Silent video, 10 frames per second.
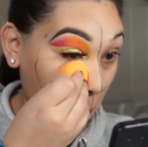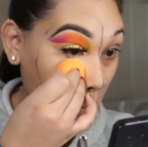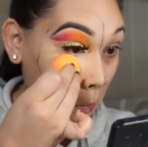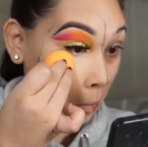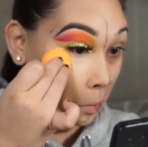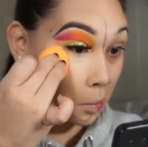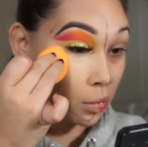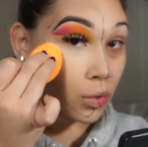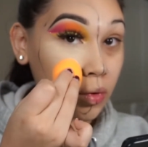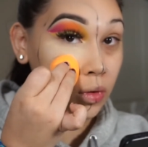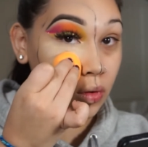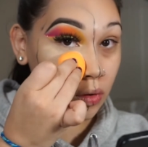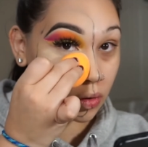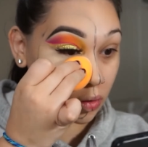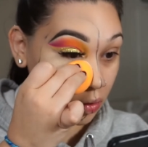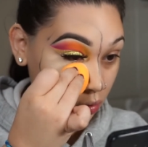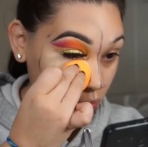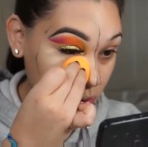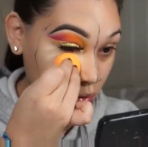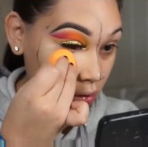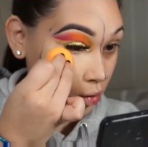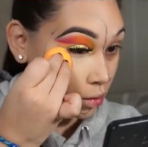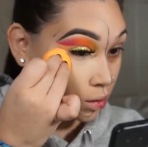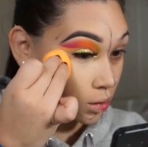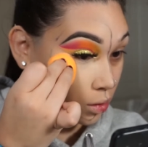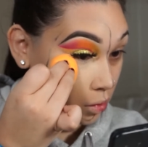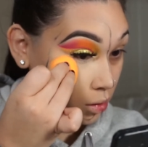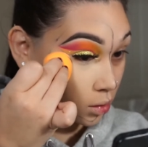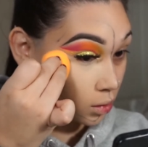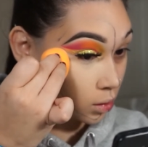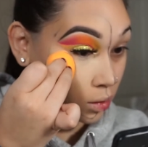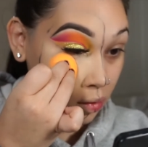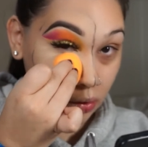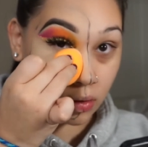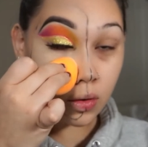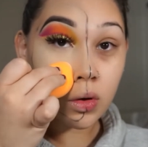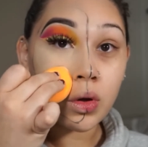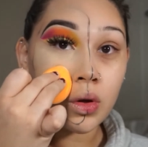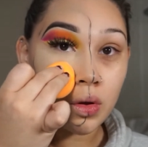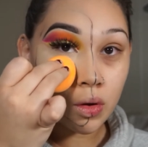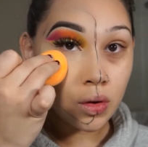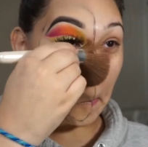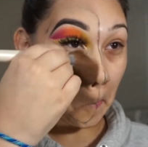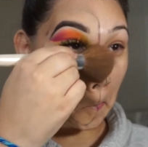and I'm gonna be applying that underneath my eye. Not really baking, but